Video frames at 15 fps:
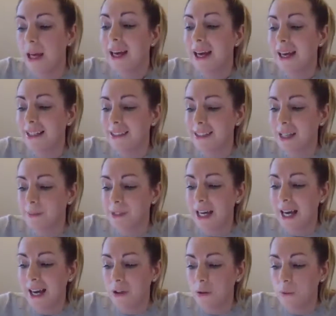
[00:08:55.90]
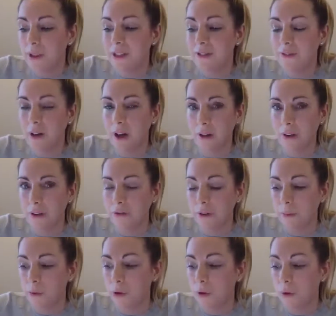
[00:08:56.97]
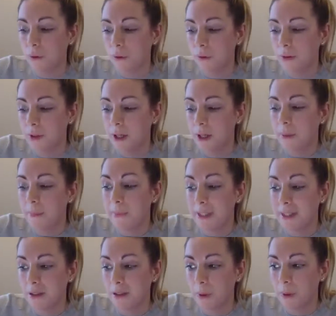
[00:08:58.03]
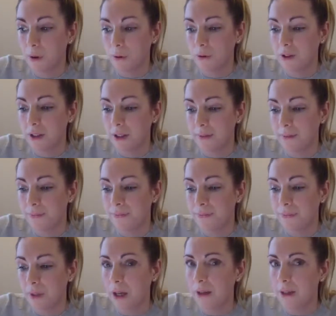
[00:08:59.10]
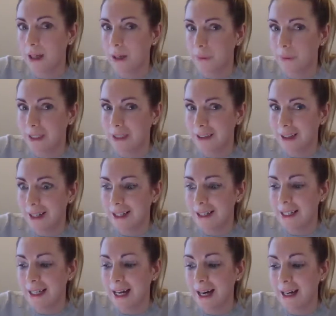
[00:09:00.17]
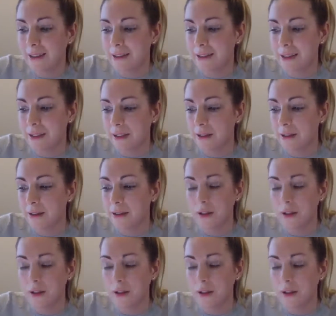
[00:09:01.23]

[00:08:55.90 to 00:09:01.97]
except Edward's father from school, Mr. Paulson, and that was a gliding accident,